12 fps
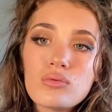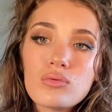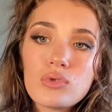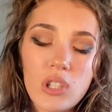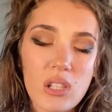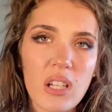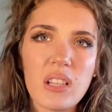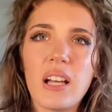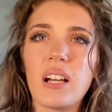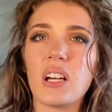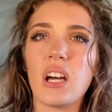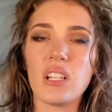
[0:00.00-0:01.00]
Just like that,
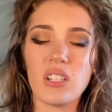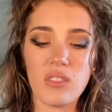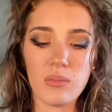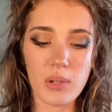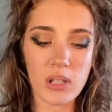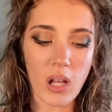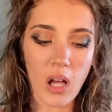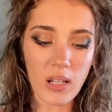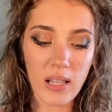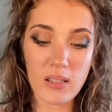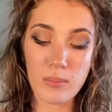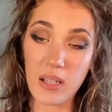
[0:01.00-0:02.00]
kind of, but not
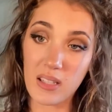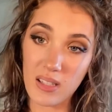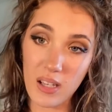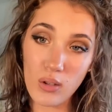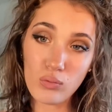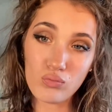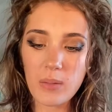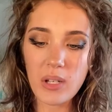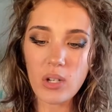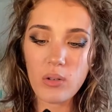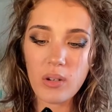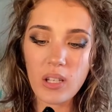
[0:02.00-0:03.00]
as messy. We're
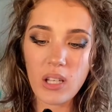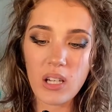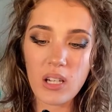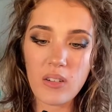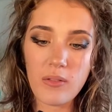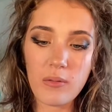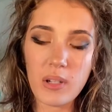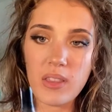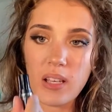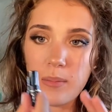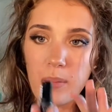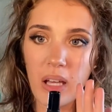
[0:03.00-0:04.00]
going in with
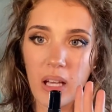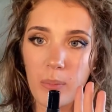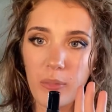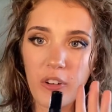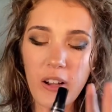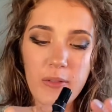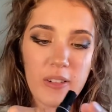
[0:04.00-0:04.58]
Makeup Forever.